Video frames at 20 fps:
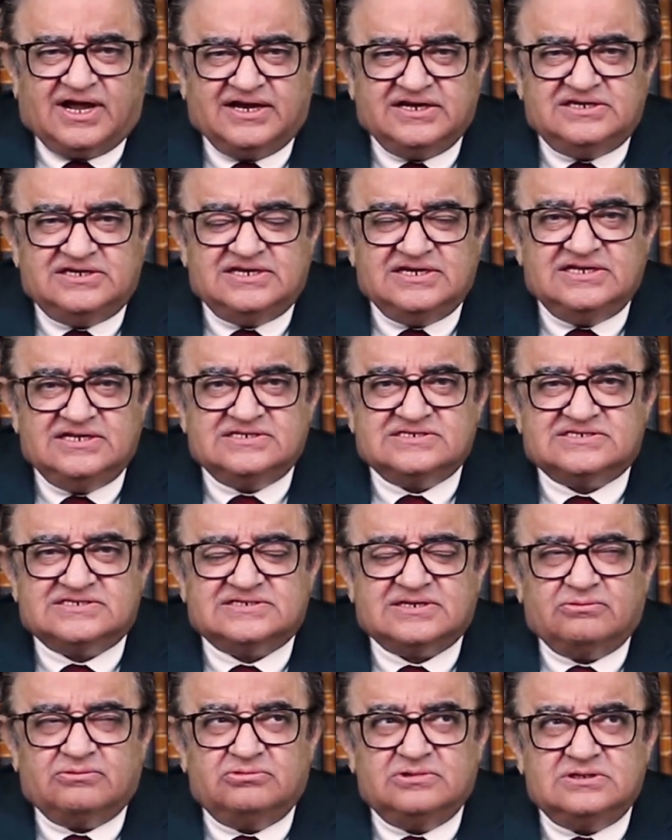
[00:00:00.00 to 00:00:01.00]

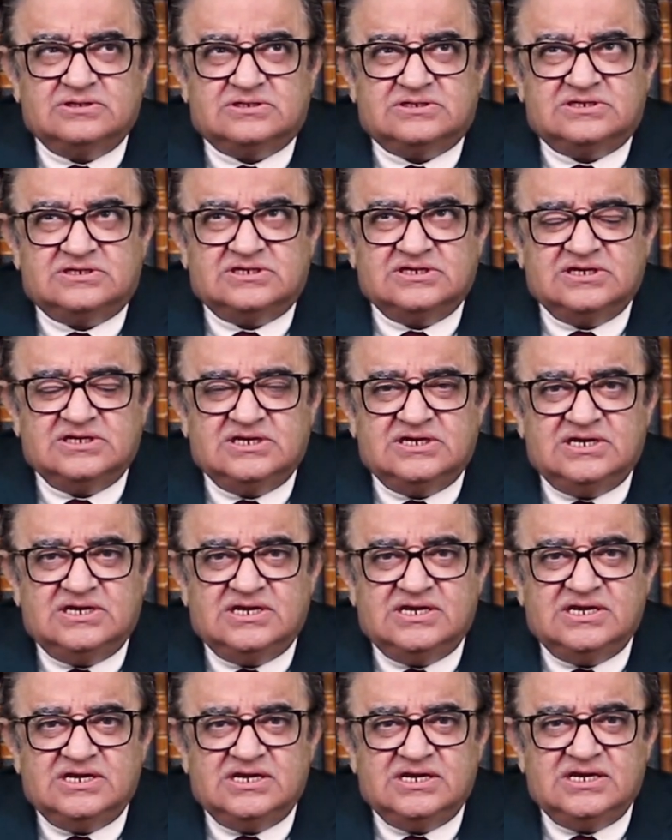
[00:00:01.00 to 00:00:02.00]

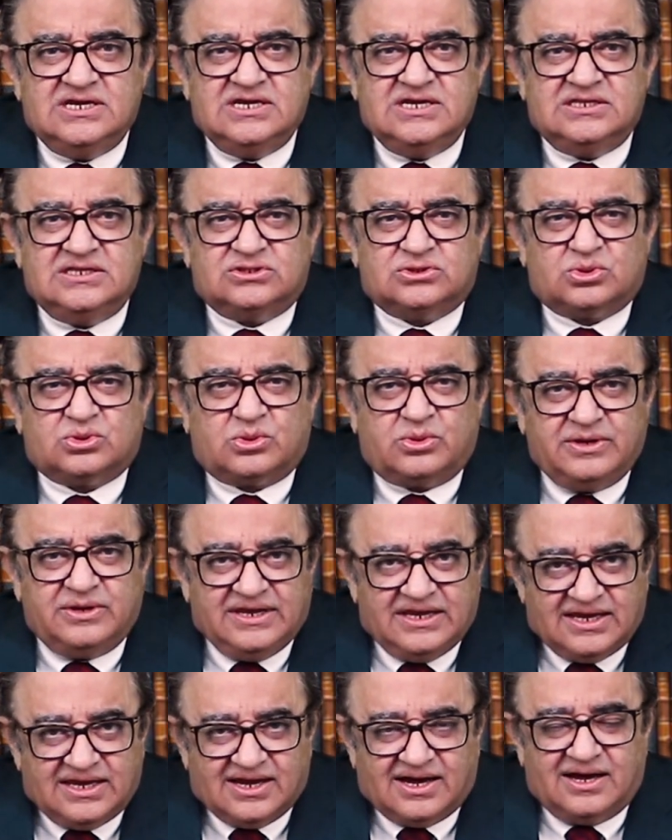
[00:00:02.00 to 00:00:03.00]

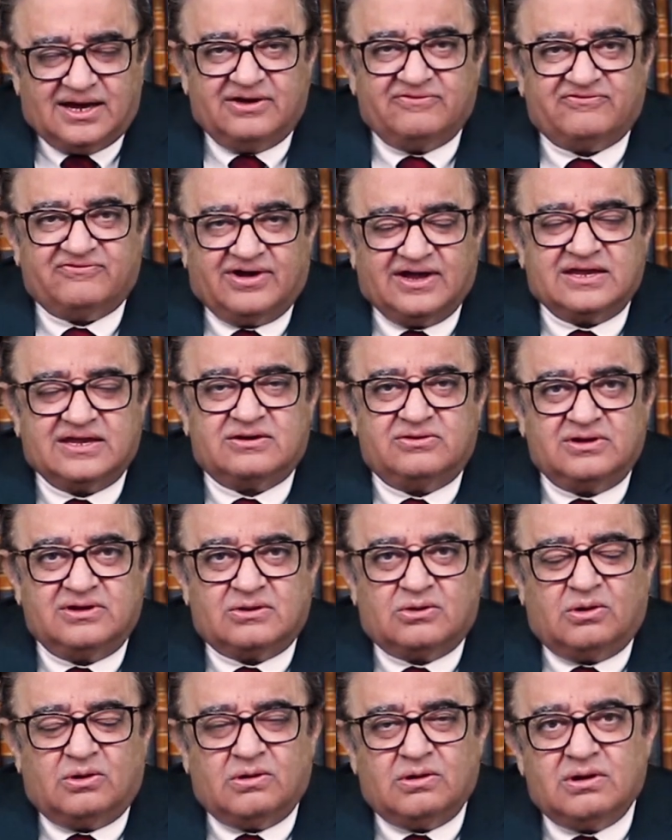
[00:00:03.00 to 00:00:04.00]
1973, if I
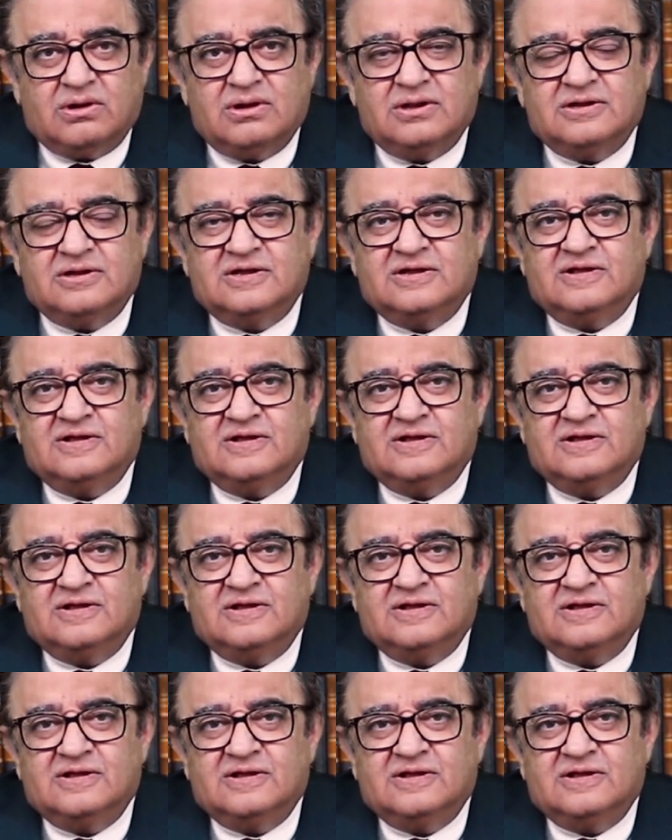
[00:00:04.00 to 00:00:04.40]
recall,